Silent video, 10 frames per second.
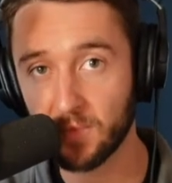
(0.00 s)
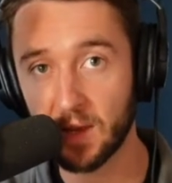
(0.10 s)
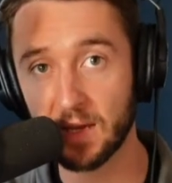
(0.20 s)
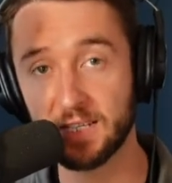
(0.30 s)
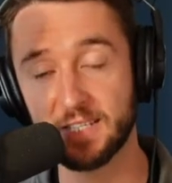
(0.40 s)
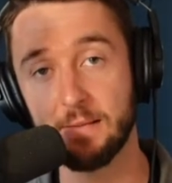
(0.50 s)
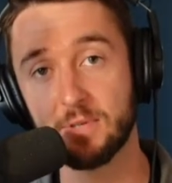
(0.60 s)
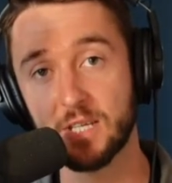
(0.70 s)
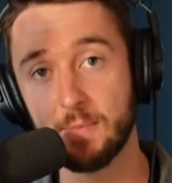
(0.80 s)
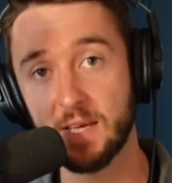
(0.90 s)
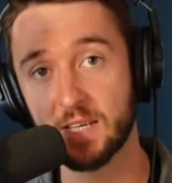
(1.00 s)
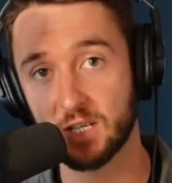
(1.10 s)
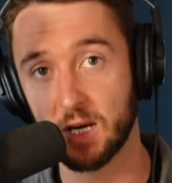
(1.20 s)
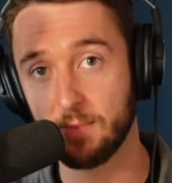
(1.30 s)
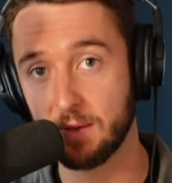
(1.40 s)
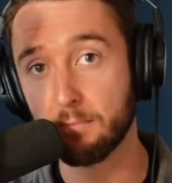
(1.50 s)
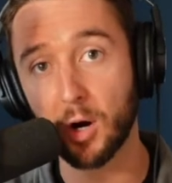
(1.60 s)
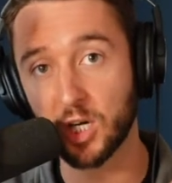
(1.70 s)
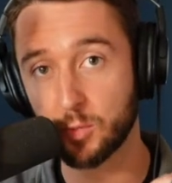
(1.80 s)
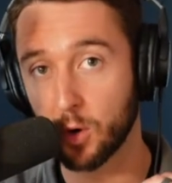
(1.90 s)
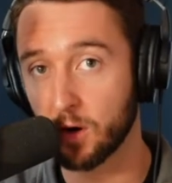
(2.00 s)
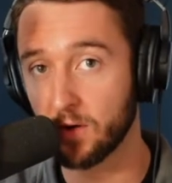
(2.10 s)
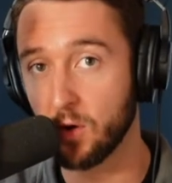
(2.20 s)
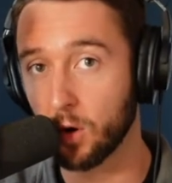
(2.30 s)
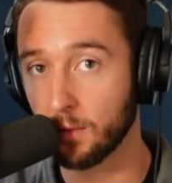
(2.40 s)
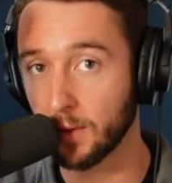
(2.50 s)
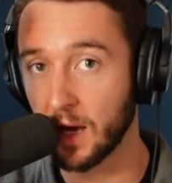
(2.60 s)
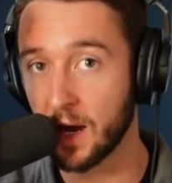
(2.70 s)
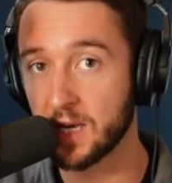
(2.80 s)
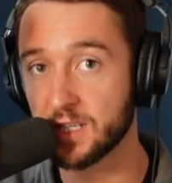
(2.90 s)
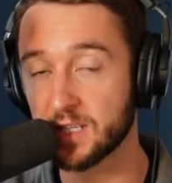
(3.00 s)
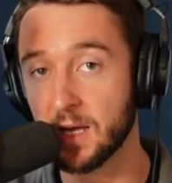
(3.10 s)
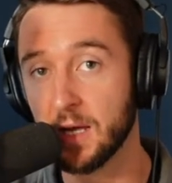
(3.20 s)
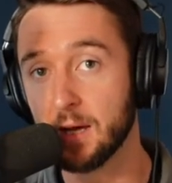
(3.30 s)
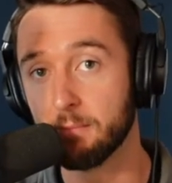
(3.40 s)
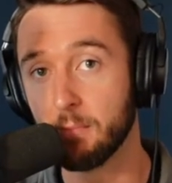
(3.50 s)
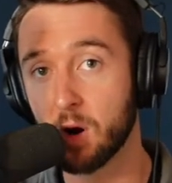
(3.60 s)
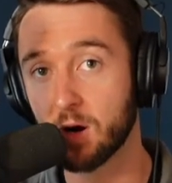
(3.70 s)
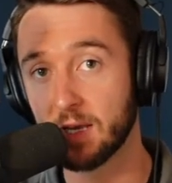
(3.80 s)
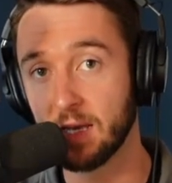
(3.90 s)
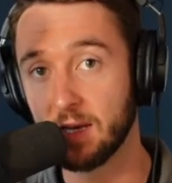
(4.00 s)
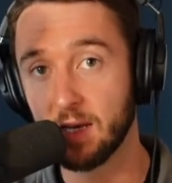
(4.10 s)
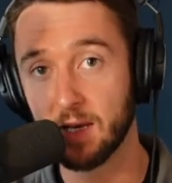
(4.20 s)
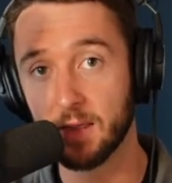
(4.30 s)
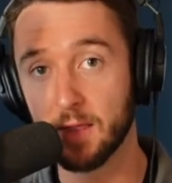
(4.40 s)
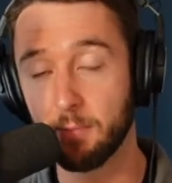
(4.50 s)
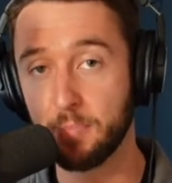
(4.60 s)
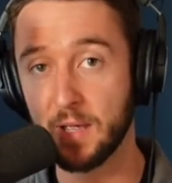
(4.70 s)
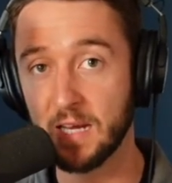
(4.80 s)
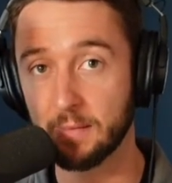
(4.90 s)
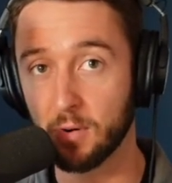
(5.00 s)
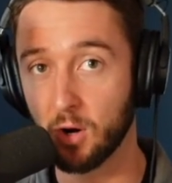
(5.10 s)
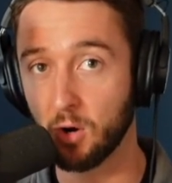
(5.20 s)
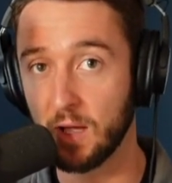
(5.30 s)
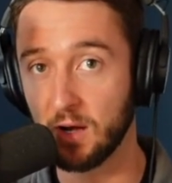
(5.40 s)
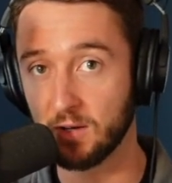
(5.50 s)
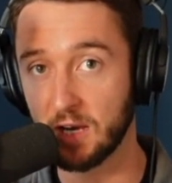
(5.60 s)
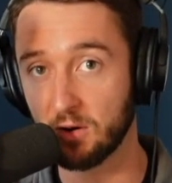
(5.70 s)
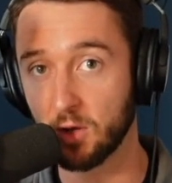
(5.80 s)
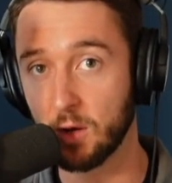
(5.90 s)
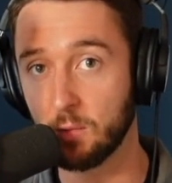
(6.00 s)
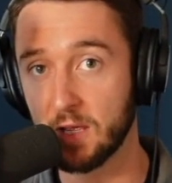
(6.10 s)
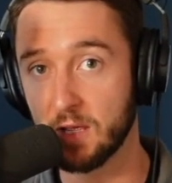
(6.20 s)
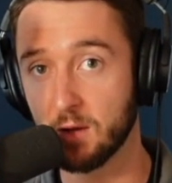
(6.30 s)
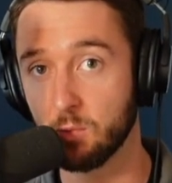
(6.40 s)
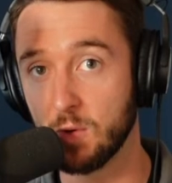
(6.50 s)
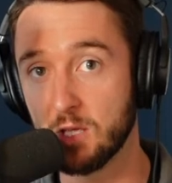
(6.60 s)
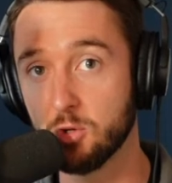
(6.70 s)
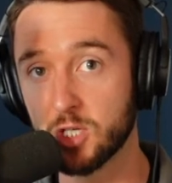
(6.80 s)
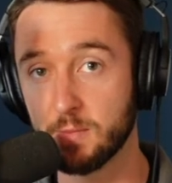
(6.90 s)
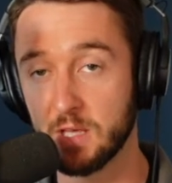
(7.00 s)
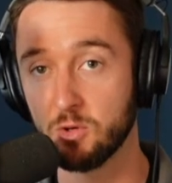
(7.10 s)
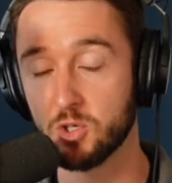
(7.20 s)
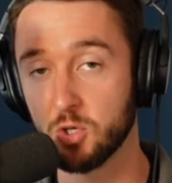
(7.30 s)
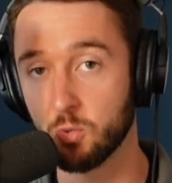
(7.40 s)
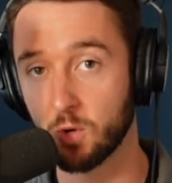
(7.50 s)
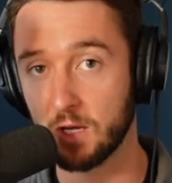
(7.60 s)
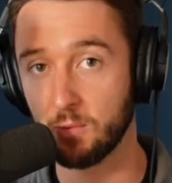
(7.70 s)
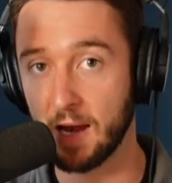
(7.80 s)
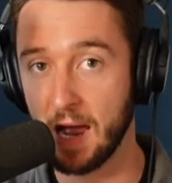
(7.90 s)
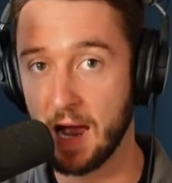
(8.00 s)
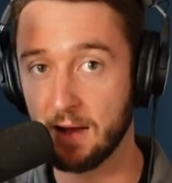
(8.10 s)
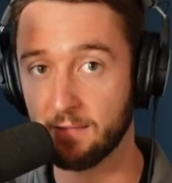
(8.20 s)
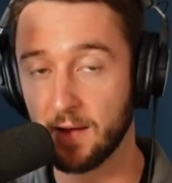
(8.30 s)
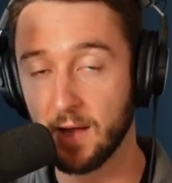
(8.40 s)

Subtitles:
It seems to me it's going to be much more of a normalized market, the Peterborough and Ontario that we used to be used to, where you would have